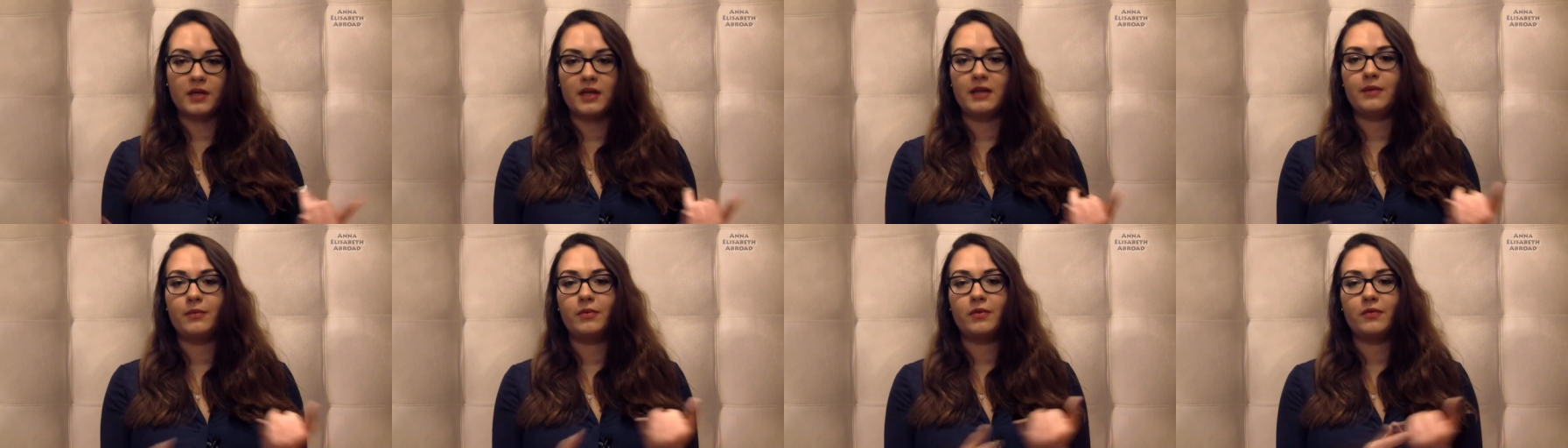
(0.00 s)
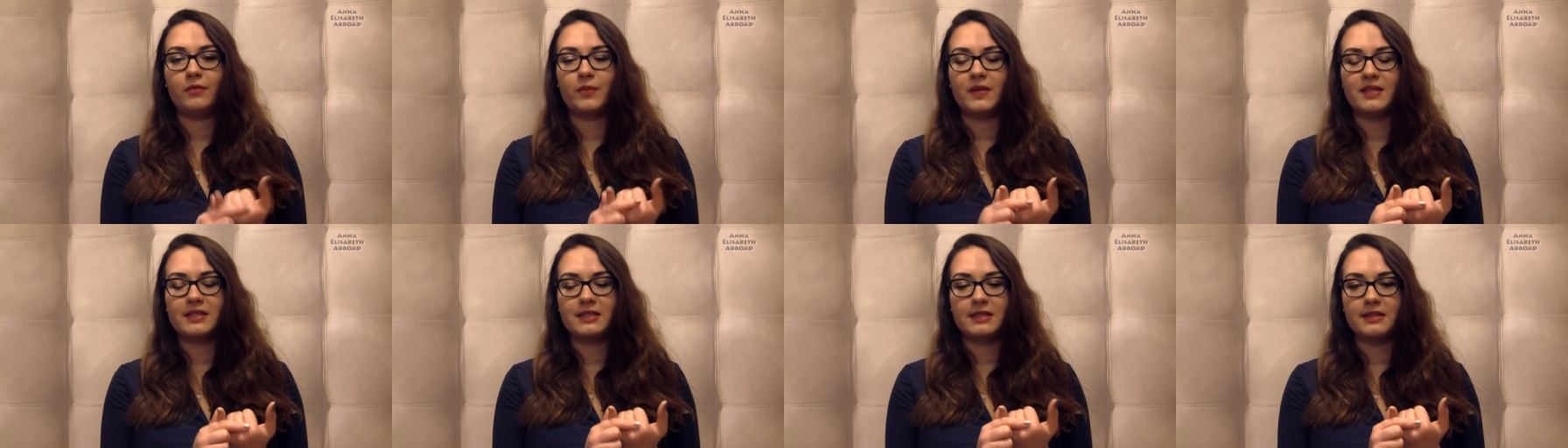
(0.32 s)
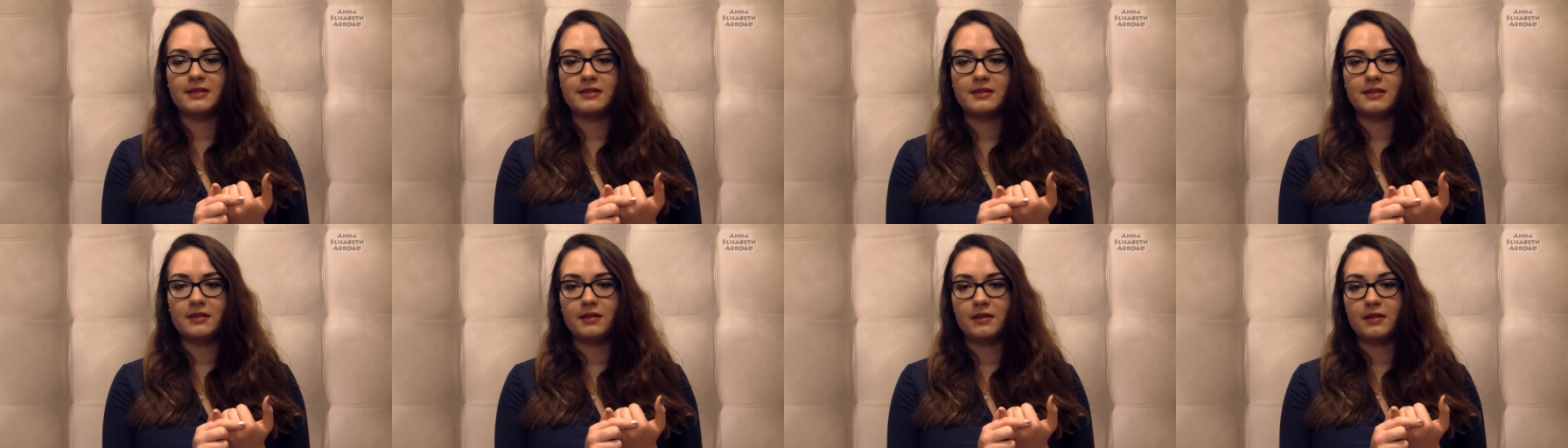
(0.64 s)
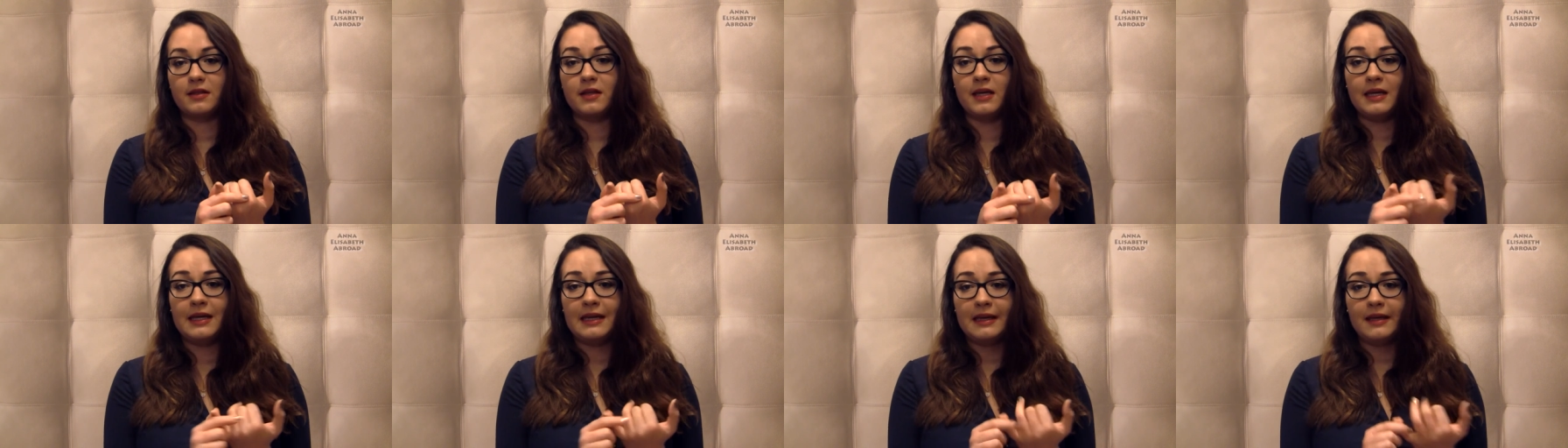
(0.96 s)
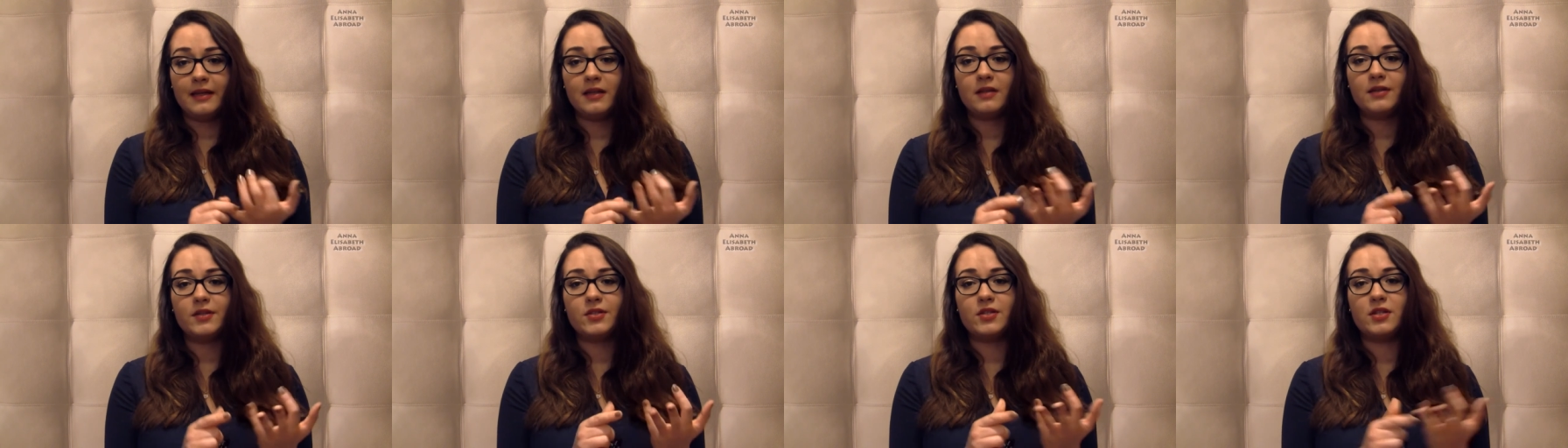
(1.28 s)
improved my skills in
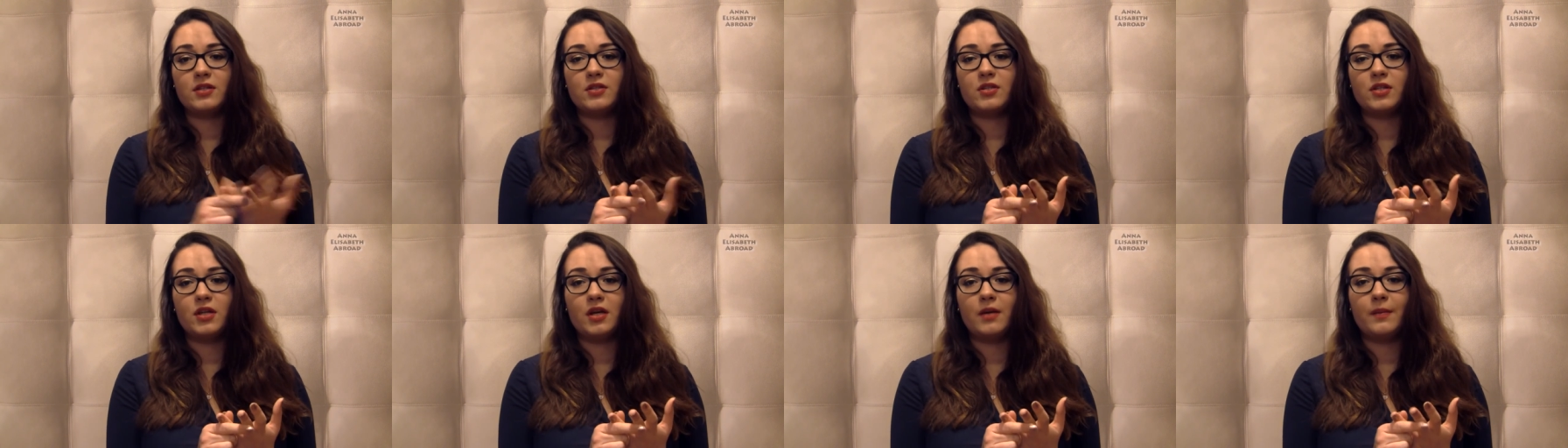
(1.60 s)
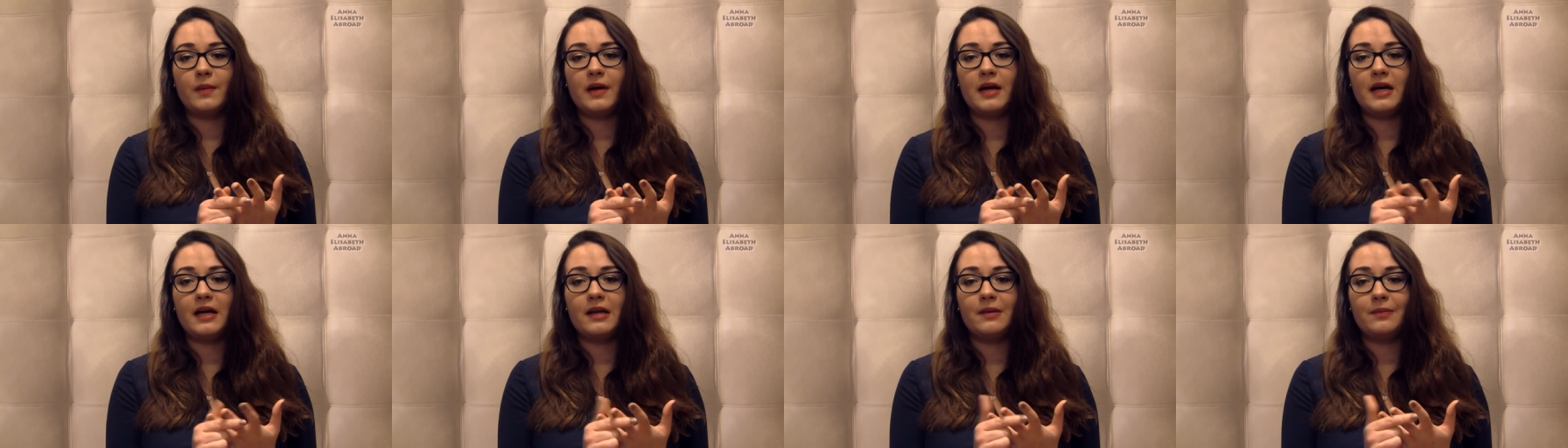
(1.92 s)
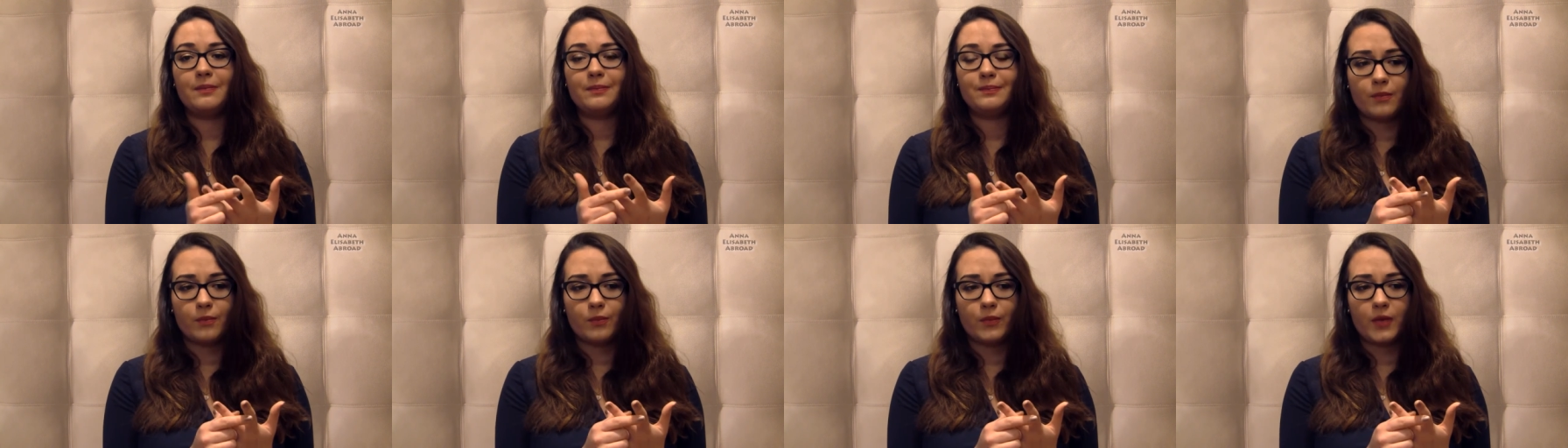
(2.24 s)
english and german